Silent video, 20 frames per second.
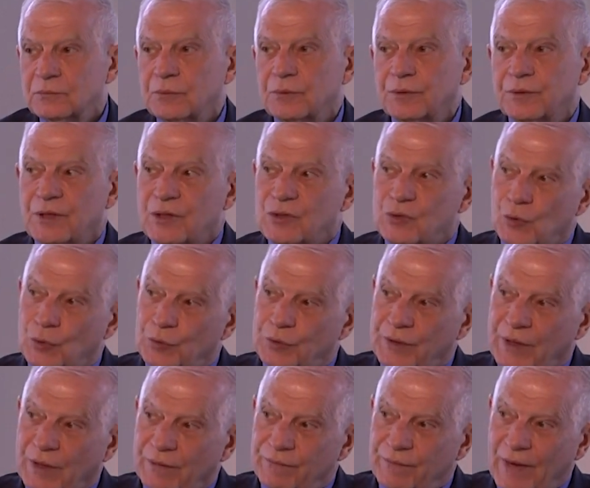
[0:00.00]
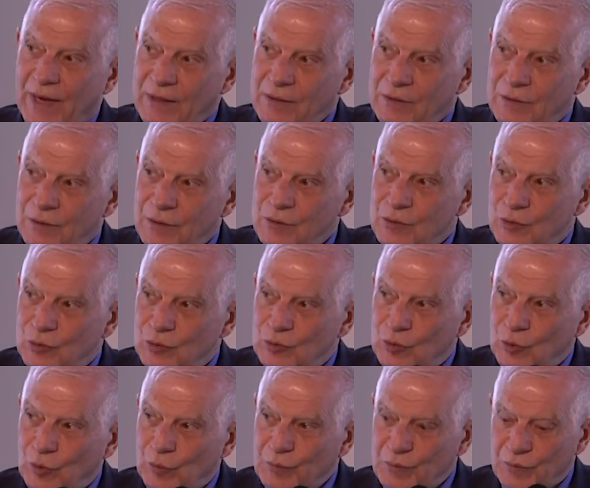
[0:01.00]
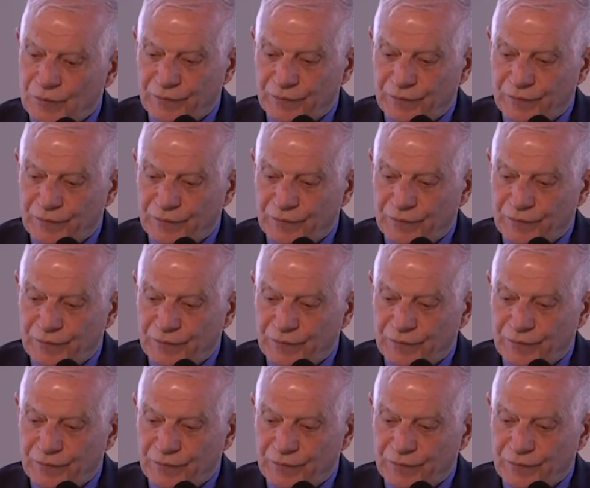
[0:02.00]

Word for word: with a certain advantage in terms